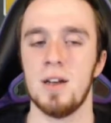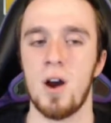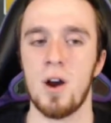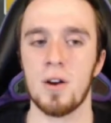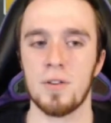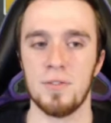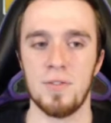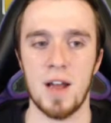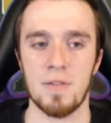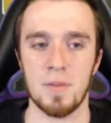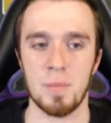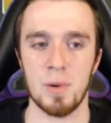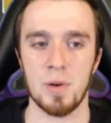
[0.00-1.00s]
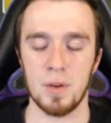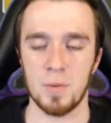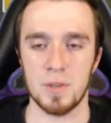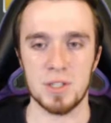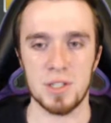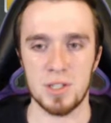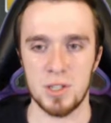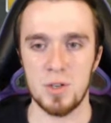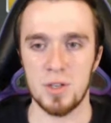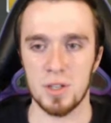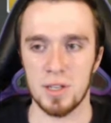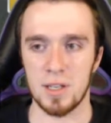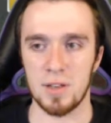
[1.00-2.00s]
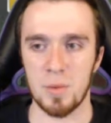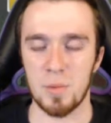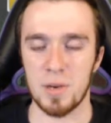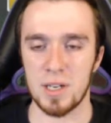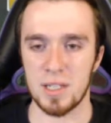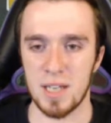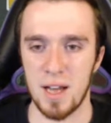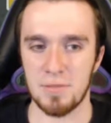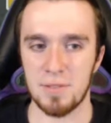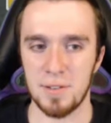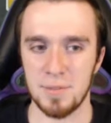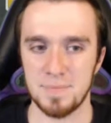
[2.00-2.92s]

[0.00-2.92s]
Arc 5 opponent, which usually they're pretty tough.